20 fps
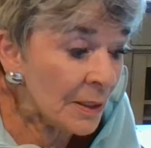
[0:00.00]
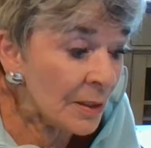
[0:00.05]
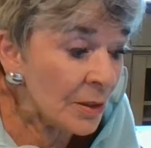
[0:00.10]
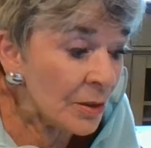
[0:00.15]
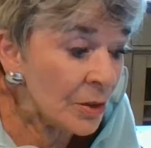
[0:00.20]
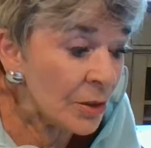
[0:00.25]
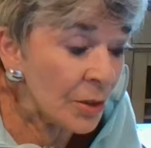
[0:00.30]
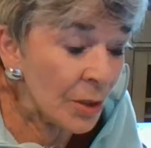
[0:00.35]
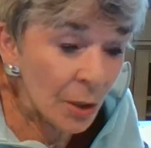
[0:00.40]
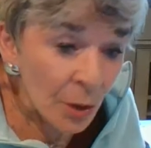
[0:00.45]

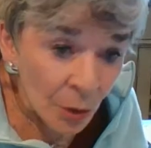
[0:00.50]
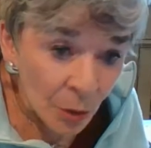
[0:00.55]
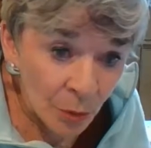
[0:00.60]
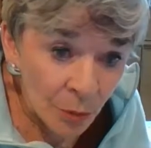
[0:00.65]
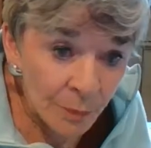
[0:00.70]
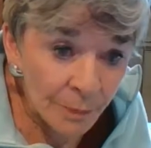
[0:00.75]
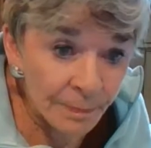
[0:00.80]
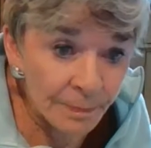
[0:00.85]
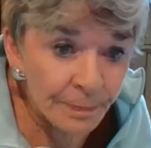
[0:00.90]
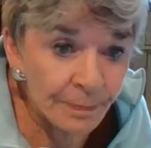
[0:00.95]

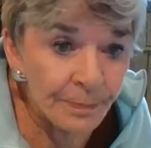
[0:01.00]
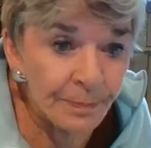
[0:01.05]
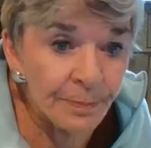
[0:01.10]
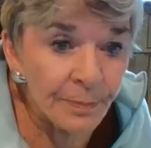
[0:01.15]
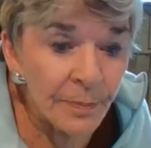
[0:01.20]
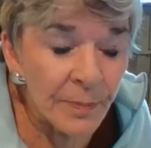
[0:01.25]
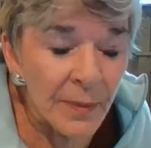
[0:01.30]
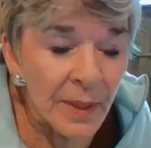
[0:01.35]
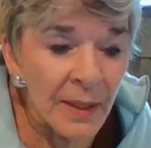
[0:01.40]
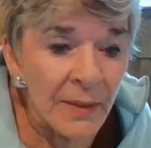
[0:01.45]
So,
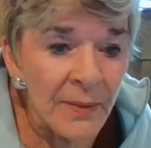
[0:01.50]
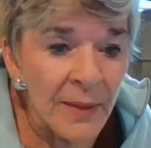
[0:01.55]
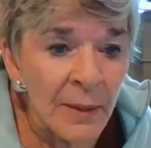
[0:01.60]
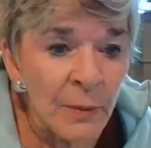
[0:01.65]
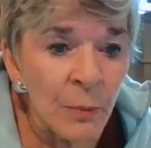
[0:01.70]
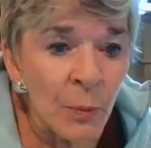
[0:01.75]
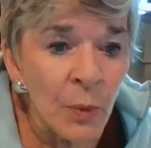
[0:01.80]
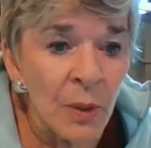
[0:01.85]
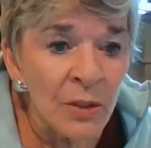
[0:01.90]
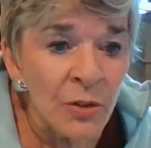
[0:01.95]
and
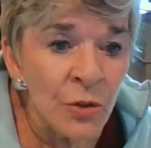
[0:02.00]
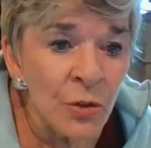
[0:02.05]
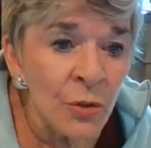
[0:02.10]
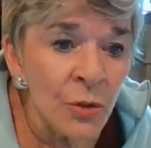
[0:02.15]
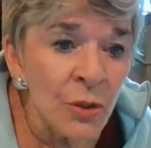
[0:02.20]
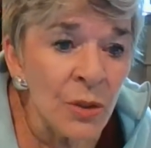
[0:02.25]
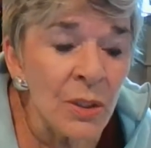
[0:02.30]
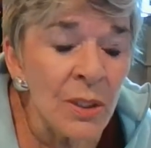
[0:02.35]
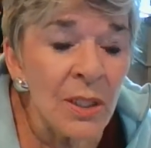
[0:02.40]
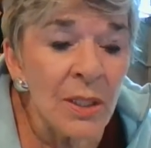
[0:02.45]
then what
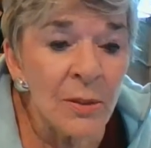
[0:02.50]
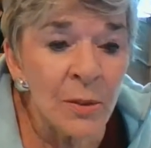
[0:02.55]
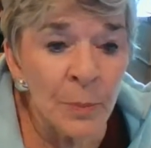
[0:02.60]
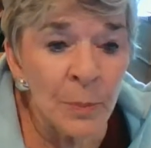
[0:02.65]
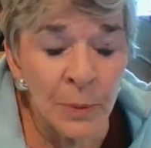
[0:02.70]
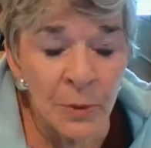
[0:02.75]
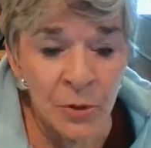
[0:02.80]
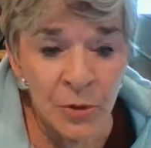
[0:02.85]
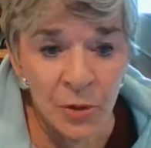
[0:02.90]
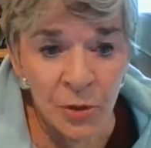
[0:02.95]
should the
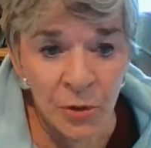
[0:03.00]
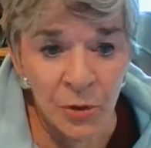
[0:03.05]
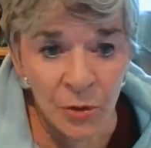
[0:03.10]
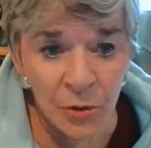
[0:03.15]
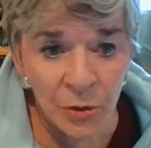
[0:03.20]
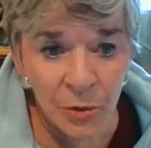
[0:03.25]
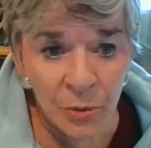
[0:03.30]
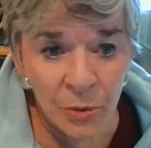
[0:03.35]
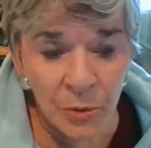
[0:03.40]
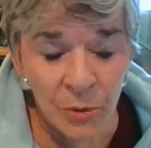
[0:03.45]
person
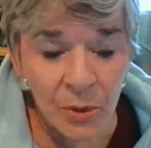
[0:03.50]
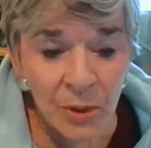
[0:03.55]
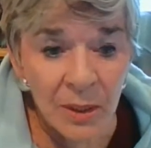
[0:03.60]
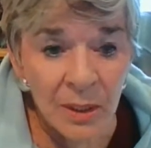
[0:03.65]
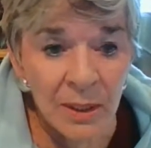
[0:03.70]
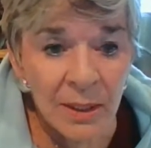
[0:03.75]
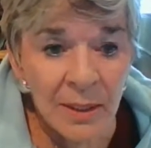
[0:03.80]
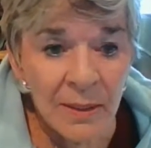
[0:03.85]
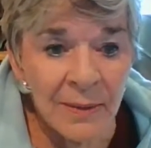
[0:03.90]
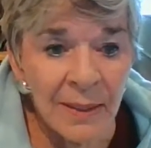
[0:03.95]
do
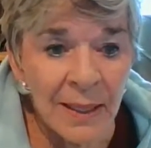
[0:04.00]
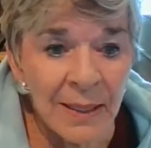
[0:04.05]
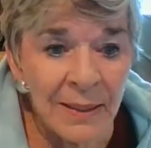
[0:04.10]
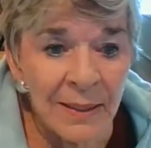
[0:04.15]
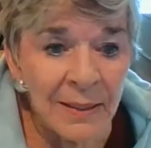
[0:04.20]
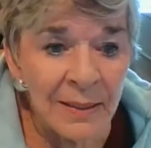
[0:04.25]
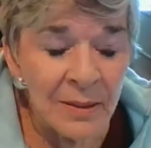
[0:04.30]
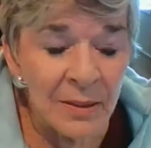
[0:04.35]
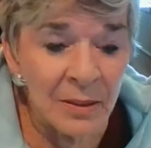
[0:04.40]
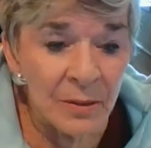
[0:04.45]

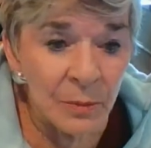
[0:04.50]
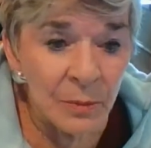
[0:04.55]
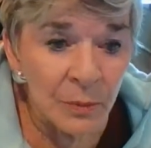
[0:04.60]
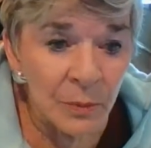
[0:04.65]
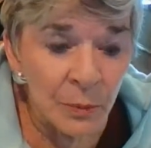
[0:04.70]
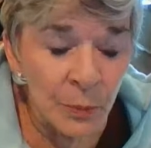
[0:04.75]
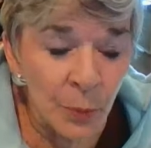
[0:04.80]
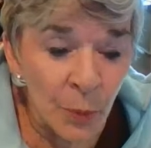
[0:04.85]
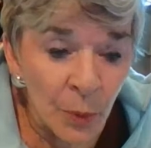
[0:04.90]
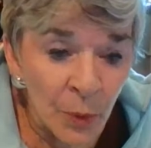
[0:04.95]
that is
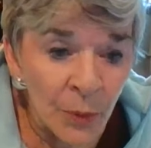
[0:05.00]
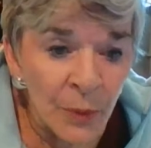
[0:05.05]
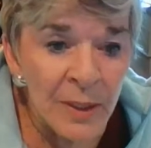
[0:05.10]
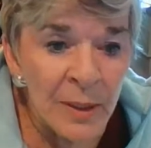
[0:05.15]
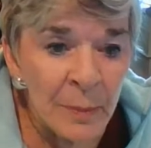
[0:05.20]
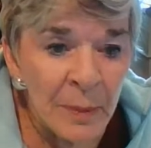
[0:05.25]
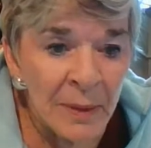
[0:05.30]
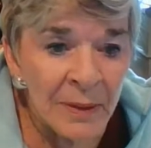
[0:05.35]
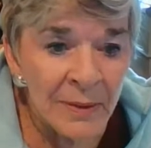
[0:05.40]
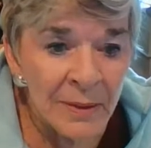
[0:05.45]
worried
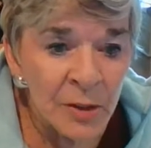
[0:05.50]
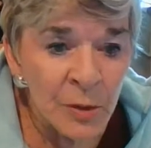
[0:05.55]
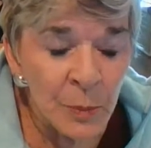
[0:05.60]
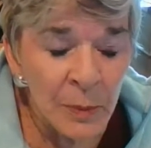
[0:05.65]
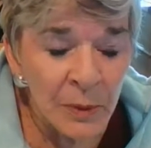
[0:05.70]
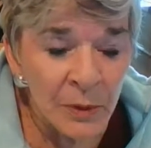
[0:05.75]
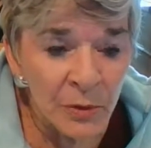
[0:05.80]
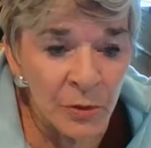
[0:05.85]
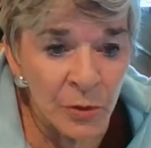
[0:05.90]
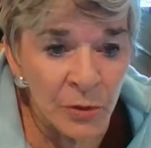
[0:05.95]
about this
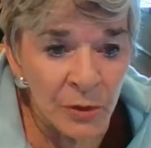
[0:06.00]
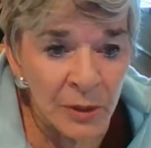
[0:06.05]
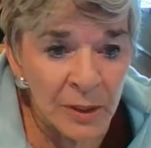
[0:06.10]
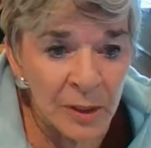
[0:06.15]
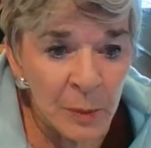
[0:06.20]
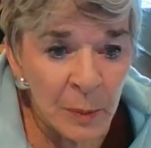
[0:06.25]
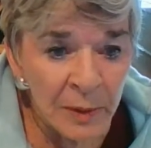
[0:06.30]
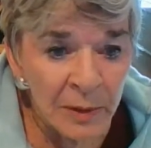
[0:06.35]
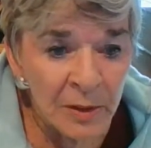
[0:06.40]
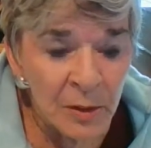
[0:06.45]
spiritual
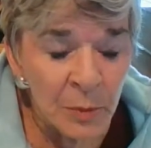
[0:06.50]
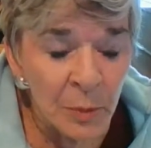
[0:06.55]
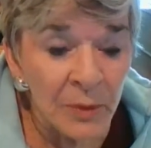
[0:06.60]
experience?